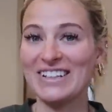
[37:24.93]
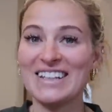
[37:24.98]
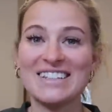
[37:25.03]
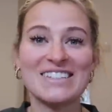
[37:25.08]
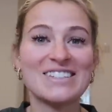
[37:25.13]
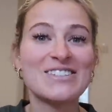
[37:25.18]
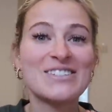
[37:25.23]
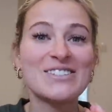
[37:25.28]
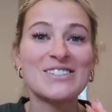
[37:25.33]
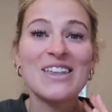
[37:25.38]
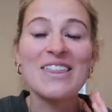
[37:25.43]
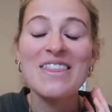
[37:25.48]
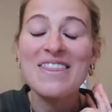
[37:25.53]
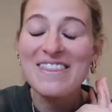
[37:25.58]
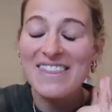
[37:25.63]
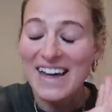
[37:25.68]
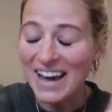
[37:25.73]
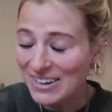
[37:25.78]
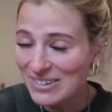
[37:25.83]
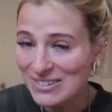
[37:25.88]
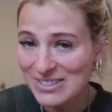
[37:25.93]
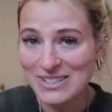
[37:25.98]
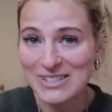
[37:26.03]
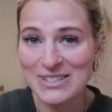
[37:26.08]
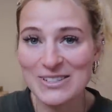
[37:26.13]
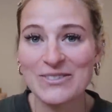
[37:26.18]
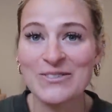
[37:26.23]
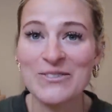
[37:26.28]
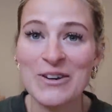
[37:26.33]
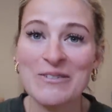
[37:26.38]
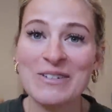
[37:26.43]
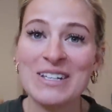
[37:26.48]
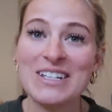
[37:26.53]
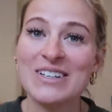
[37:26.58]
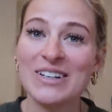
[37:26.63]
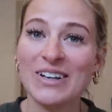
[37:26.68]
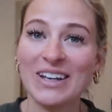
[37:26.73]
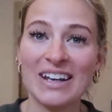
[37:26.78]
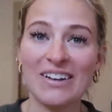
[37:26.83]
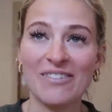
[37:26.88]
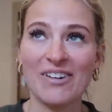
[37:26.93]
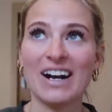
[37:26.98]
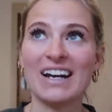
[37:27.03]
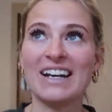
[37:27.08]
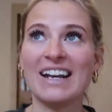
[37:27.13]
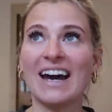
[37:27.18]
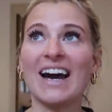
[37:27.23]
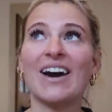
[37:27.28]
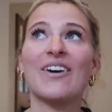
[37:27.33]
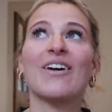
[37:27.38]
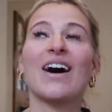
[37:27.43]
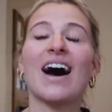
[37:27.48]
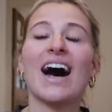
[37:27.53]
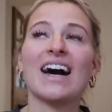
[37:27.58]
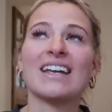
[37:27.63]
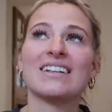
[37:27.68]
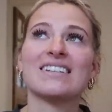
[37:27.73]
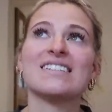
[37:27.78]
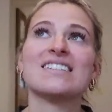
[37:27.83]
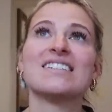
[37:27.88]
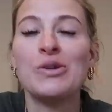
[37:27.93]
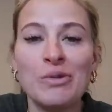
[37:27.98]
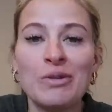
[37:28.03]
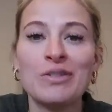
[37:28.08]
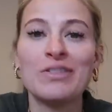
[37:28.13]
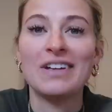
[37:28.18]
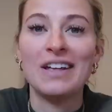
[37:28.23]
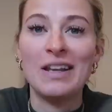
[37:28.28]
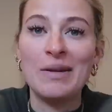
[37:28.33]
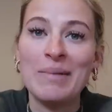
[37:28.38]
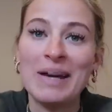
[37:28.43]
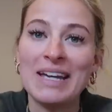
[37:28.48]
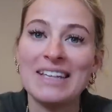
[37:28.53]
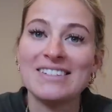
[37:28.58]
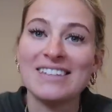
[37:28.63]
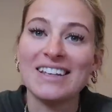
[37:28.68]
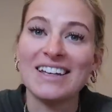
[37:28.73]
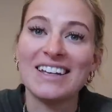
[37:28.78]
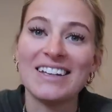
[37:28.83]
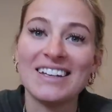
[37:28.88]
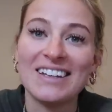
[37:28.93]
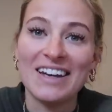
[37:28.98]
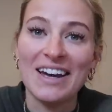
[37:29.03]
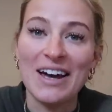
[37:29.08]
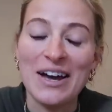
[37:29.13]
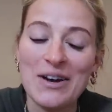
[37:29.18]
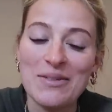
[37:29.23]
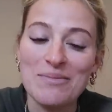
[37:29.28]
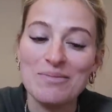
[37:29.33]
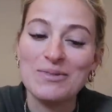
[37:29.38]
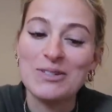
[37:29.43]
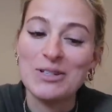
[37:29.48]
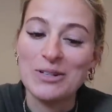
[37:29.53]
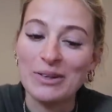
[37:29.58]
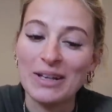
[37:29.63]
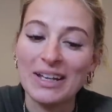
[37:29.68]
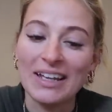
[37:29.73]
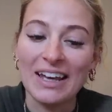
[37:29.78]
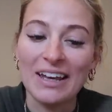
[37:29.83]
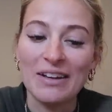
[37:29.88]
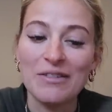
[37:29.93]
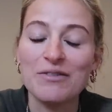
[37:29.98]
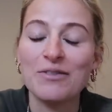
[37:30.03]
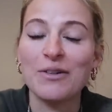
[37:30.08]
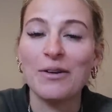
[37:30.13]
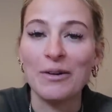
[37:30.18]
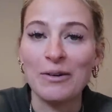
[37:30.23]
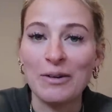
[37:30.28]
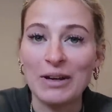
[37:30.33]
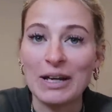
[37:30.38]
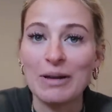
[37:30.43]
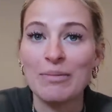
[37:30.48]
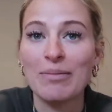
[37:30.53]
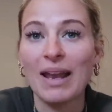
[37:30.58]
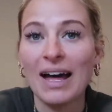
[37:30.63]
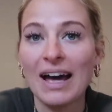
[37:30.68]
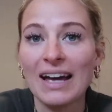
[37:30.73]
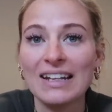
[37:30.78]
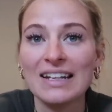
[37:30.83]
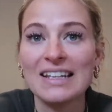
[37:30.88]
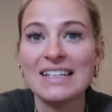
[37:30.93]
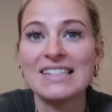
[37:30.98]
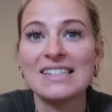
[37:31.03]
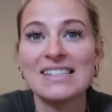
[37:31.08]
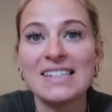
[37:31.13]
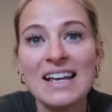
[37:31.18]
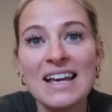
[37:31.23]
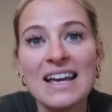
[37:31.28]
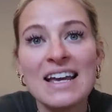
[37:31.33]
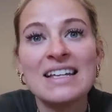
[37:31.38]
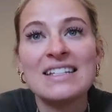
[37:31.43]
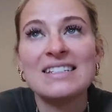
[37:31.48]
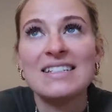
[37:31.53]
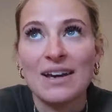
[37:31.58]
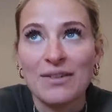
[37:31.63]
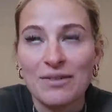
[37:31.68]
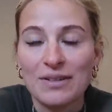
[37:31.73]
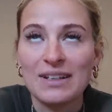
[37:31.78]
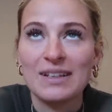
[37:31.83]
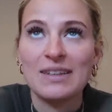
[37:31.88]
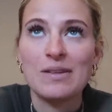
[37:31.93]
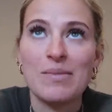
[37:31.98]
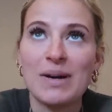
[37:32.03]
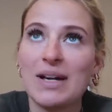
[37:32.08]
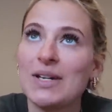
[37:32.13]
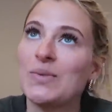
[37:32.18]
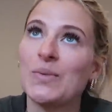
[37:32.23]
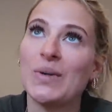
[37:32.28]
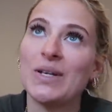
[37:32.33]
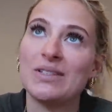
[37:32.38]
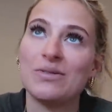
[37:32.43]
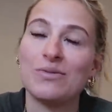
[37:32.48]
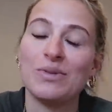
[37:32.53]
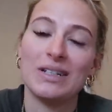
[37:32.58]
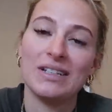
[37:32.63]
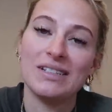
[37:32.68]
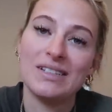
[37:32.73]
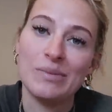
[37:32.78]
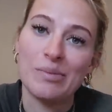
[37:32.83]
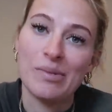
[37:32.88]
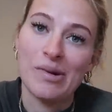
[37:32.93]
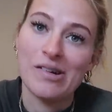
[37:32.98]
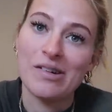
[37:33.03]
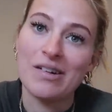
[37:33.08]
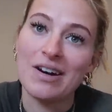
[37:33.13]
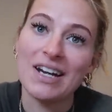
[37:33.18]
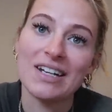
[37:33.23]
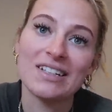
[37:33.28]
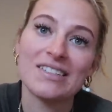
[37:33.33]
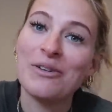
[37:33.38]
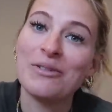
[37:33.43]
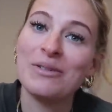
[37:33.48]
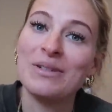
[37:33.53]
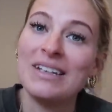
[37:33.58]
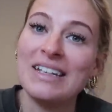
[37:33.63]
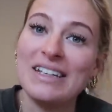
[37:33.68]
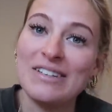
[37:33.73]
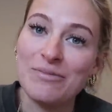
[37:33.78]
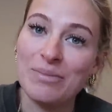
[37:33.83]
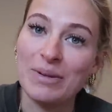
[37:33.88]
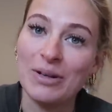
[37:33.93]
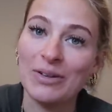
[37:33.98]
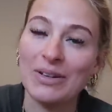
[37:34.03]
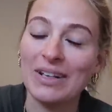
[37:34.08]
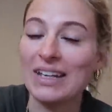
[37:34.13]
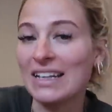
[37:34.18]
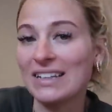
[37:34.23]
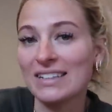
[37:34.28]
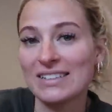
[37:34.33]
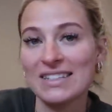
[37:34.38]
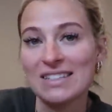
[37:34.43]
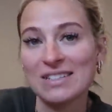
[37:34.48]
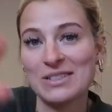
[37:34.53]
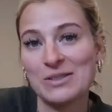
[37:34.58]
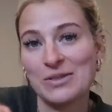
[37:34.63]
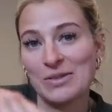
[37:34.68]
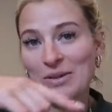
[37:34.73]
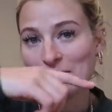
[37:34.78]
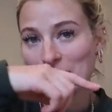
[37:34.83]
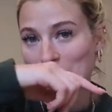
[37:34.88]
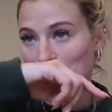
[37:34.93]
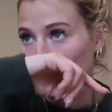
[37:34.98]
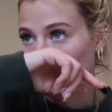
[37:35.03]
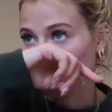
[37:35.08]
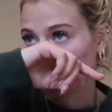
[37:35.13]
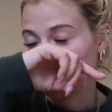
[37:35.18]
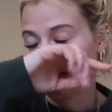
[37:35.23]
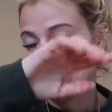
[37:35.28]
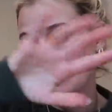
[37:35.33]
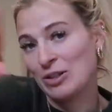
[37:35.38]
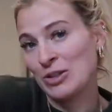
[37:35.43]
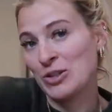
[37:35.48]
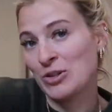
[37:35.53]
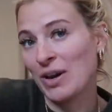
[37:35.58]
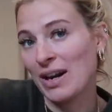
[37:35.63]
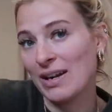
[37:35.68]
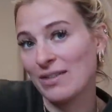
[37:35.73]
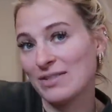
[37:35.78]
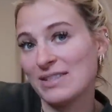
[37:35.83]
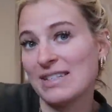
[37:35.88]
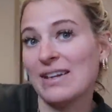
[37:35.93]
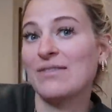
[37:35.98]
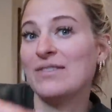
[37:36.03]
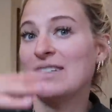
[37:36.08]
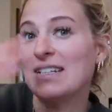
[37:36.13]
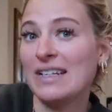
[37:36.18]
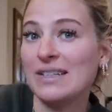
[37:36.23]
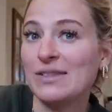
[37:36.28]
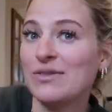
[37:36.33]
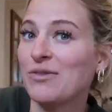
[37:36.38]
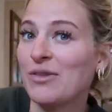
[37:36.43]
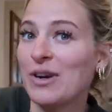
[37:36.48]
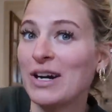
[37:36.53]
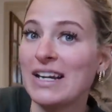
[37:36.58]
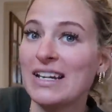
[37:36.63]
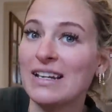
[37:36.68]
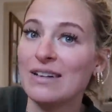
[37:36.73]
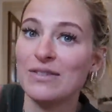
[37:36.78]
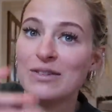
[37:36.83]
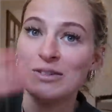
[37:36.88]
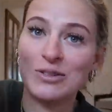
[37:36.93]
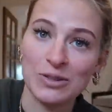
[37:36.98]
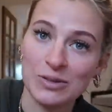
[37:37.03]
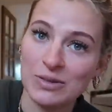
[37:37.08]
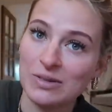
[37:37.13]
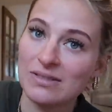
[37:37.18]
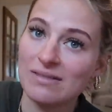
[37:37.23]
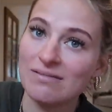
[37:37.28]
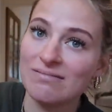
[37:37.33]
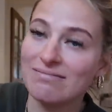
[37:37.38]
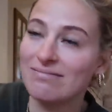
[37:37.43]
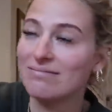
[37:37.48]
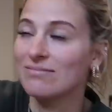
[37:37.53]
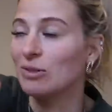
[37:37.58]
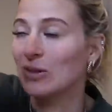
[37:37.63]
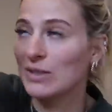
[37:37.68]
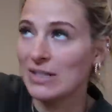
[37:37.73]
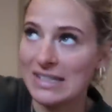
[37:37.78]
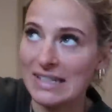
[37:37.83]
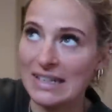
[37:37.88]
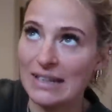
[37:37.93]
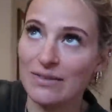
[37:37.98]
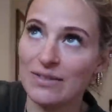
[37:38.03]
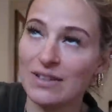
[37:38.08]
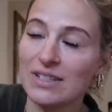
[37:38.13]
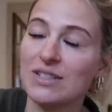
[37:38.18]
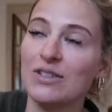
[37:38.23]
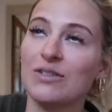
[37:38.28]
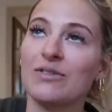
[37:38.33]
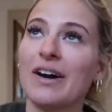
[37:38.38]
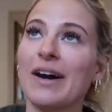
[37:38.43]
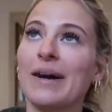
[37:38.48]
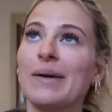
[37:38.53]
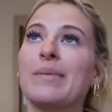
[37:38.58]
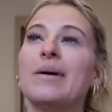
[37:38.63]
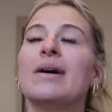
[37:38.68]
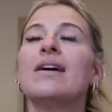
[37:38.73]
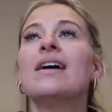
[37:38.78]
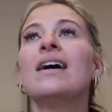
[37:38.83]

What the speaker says: There's thousands of women doing it right now and you will feel amazing doing it, and following a plan is definitely the best way to really see progress. I will leave Beyond linked in the description box, and you could try it for 7 days free if you just want to see if it's your vibe.